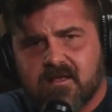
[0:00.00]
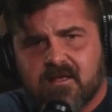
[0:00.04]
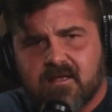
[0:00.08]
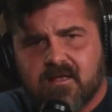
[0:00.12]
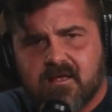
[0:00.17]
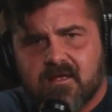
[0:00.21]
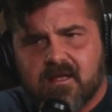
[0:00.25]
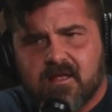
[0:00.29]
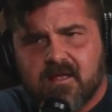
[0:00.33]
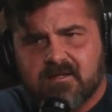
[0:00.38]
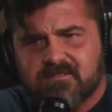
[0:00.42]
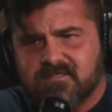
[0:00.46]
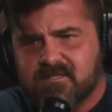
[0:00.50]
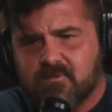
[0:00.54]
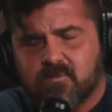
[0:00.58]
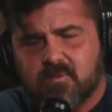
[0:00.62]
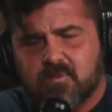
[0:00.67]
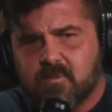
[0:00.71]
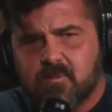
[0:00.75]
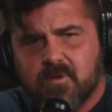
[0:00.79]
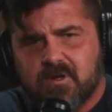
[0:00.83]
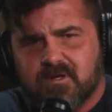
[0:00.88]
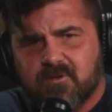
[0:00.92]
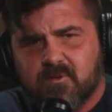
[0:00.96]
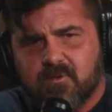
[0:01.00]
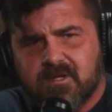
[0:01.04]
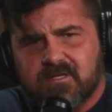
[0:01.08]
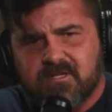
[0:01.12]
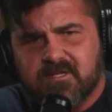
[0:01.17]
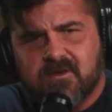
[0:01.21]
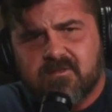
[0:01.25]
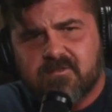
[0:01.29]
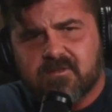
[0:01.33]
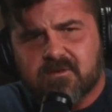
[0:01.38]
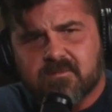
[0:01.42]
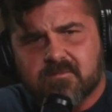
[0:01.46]
And I said, well, what do I
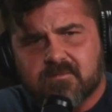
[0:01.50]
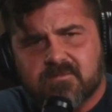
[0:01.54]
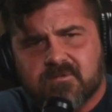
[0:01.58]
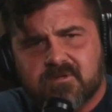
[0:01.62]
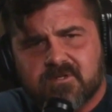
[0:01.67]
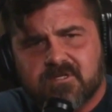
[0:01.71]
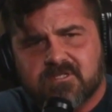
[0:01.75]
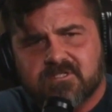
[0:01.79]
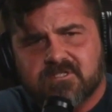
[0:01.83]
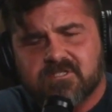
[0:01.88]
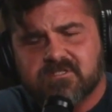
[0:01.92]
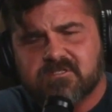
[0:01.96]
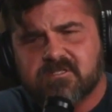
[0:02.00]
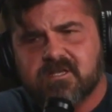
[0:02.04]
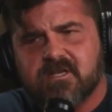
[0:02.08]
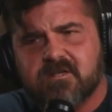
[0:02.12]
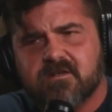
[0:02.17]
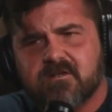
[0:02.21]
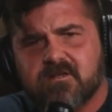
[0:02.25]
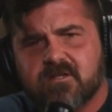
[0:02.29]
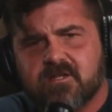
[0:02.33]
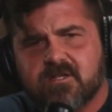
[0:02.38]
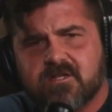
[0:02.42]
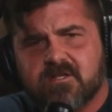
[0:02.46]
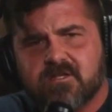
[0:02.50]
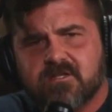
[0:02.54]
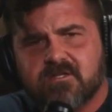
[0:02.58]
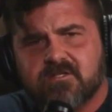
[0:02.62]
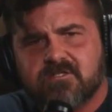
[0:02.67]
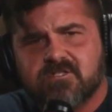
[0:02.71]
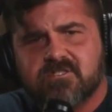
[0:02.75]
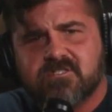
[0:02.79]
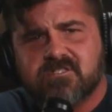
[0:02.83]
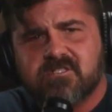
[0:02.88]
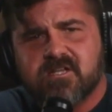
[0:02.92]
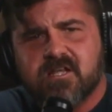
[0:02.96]
tell them? And she said,
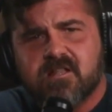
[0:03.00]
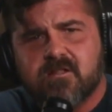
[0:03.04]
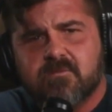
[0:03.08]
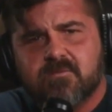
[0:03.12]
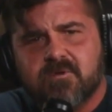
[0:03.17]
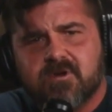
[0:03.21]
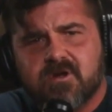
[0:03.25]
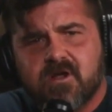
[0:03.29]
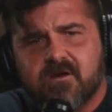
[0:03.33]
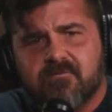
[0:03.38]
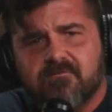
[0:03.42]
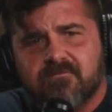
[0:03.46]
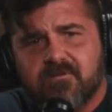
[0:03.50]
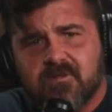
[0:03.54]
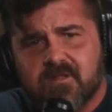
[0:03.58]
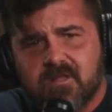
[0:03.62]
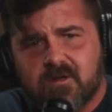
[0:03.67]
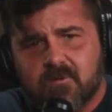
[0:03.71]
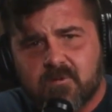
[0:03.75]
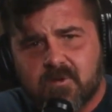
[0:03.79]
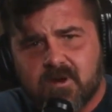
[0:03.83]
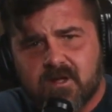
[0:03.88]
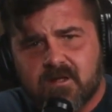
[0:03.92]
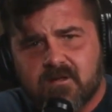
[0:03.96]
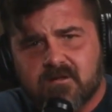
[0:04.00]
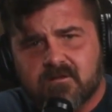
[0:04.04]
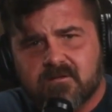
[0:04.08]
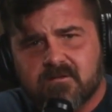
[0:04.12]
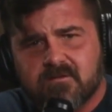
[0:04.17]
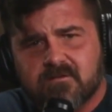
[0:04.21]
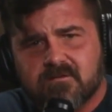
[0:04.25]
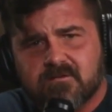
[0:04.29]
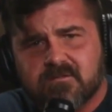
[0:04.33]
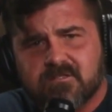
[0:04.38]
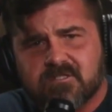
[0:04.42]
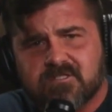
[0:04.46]
just tell them you're not feeling well.
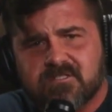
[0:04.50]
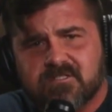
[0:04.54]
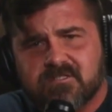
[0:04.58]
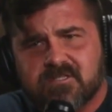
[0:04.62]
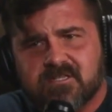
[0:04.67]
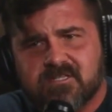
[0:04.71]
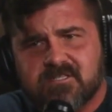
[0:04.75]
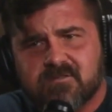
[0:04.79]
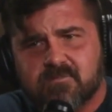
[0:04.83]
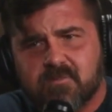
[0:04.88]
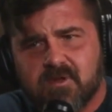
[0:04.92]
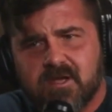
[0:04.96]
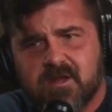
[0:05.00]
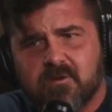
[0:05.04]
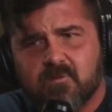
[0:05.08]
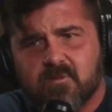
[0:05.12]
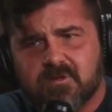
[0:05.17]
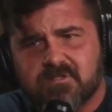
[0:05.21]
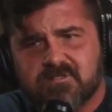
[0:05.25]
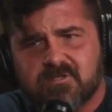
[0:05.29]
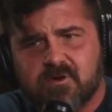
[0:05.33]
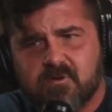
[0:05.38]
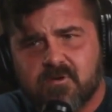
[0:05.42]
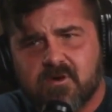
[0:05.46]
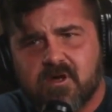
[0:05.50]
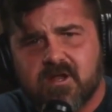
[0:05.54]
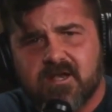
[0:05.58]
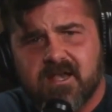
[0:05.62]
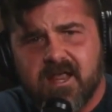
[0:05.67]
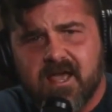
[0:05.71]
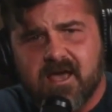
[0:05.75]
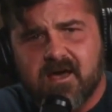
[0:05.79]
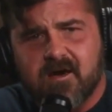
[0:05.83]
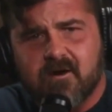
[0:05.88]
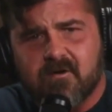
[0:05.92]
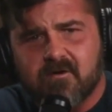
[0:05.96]
Just explain what's going on
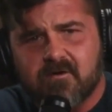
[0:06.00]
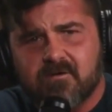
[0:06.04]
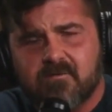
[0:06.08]
now.